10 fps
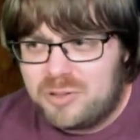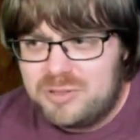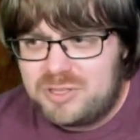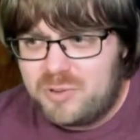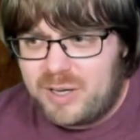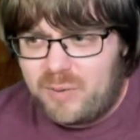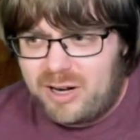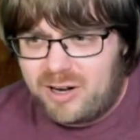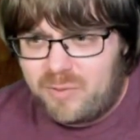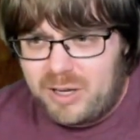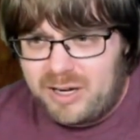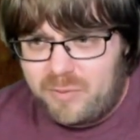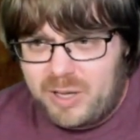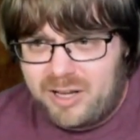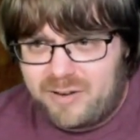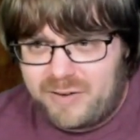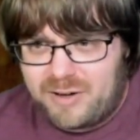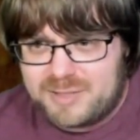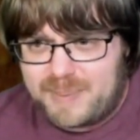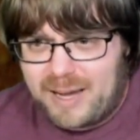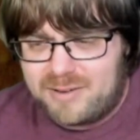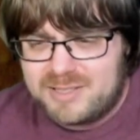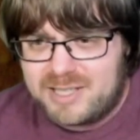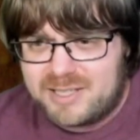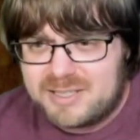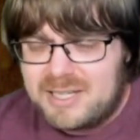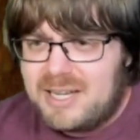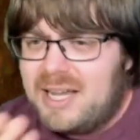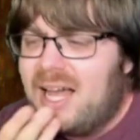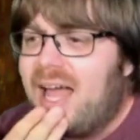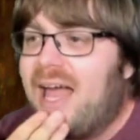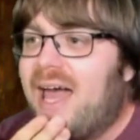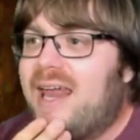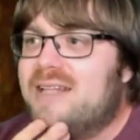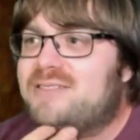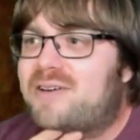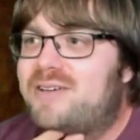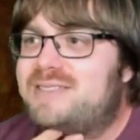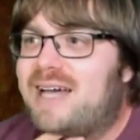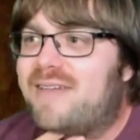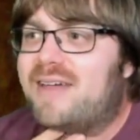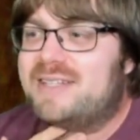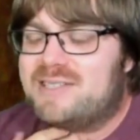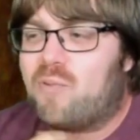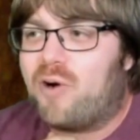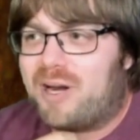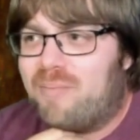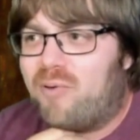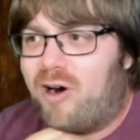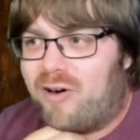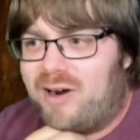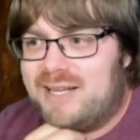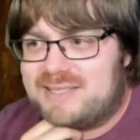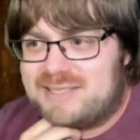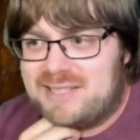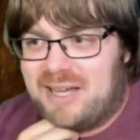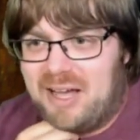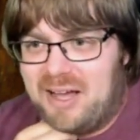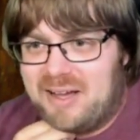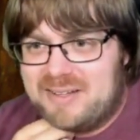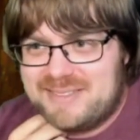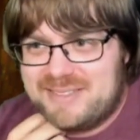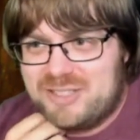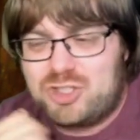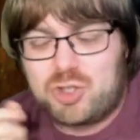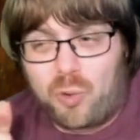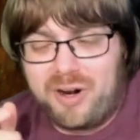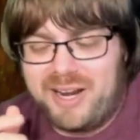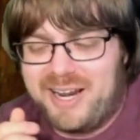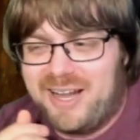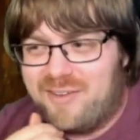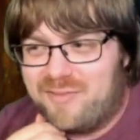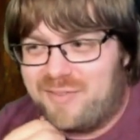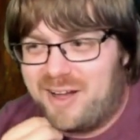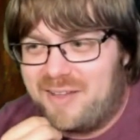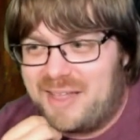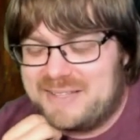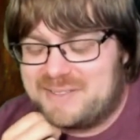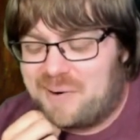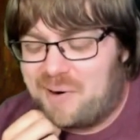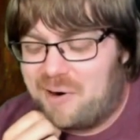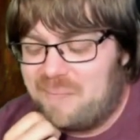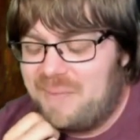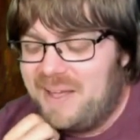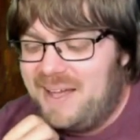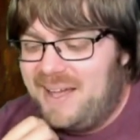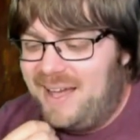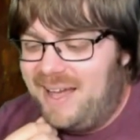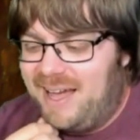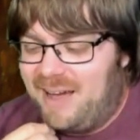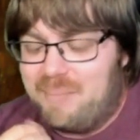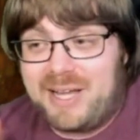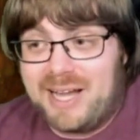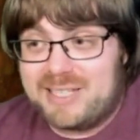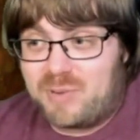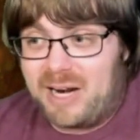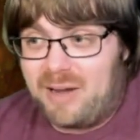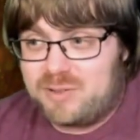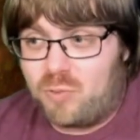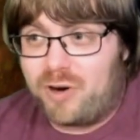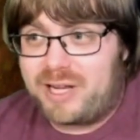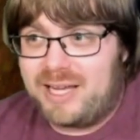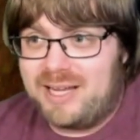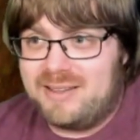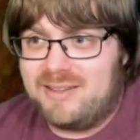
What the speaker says: doing wing interference patterns here? And it turns out that it's the work in progress, the shortening of that term. Because when I was working in